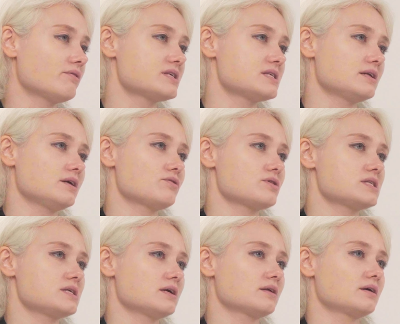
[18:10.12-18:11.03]
is an
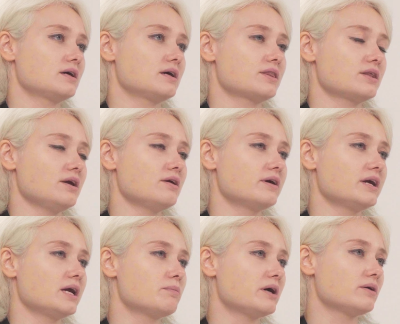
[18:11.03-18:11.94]
interesting theory
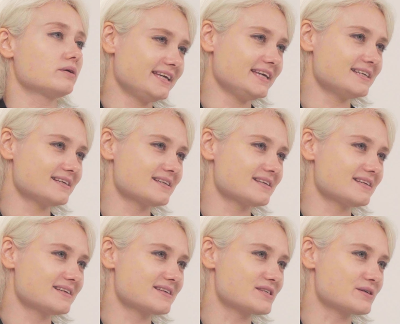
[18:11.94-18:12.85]
about hidden
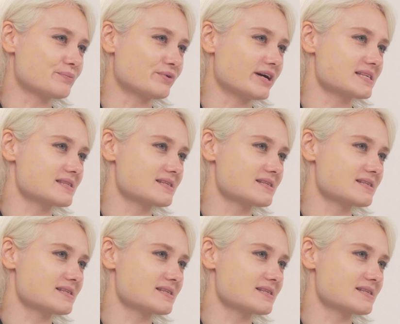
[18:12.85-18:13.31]
suppressed